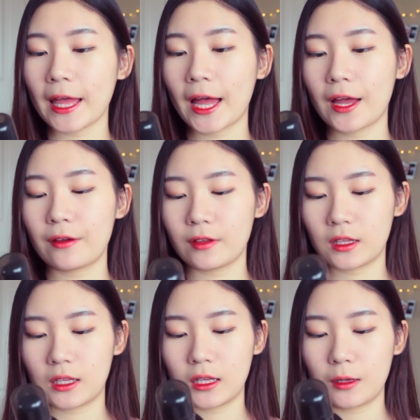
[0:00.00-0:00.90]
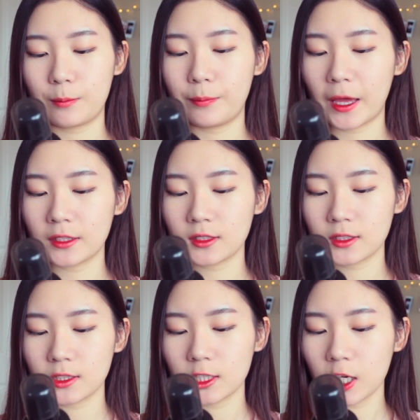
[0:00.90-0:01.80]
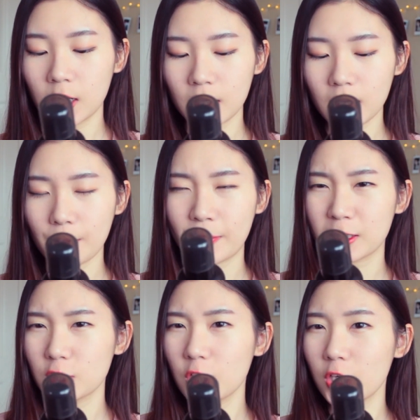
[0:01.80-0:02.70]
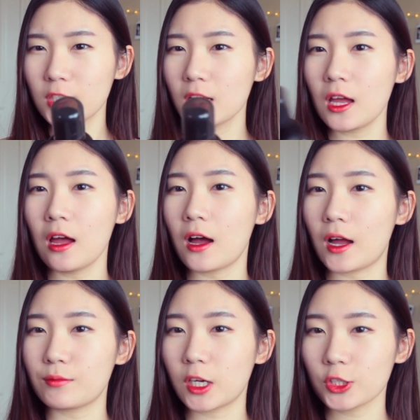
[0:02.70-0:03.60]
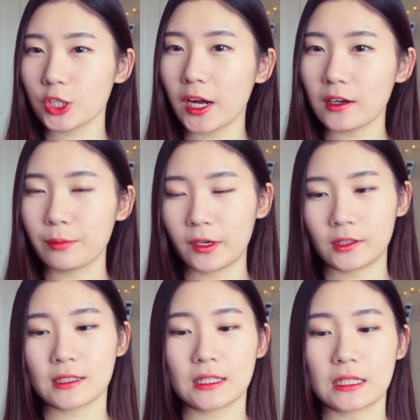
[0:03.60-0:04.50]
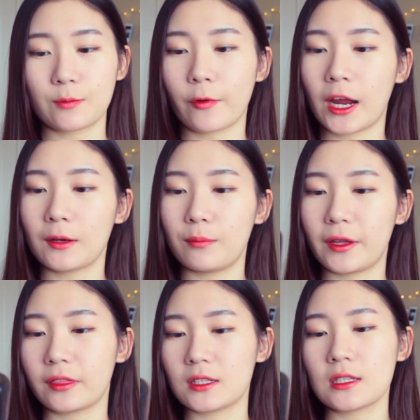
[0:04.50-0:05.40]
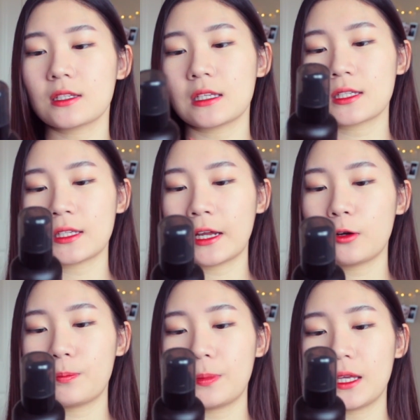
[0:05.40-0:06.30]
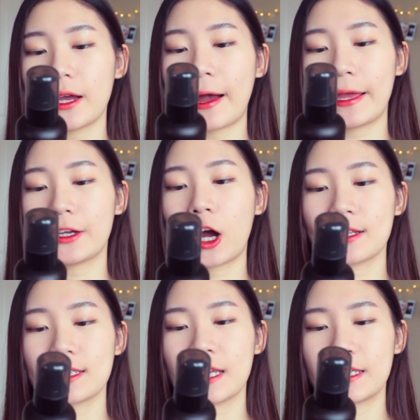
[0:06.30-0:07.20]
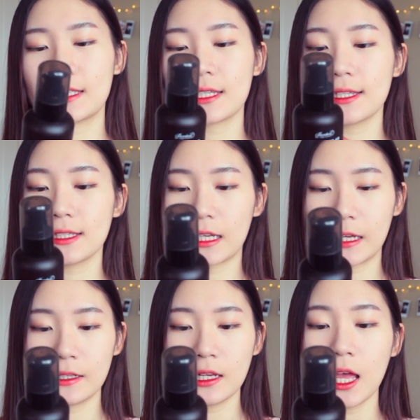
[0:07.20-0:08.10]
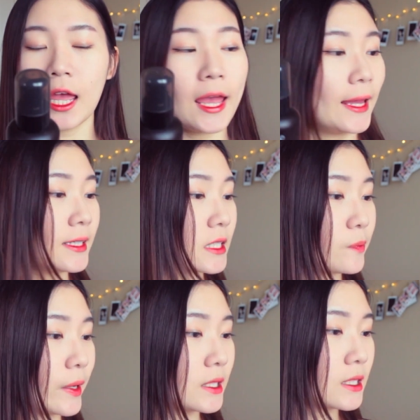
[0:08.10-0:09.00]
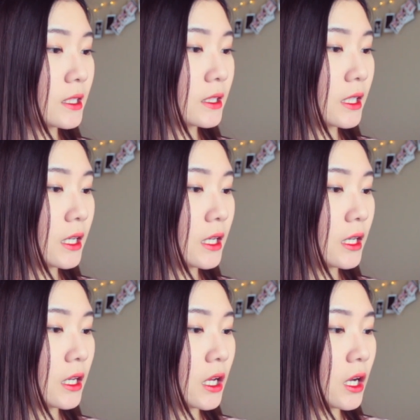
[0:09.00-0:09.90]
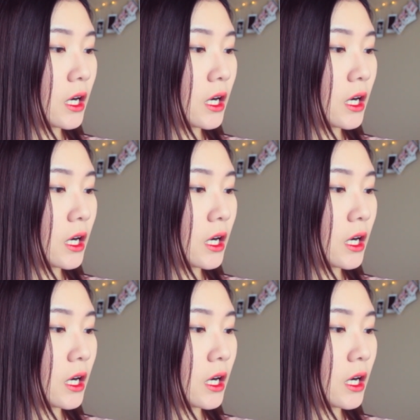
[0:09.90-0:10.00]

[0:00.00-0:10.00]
have the Benton, Benton, I'm not sure how to pronounce this brand, but this is a snail bee high content skin, and it's basically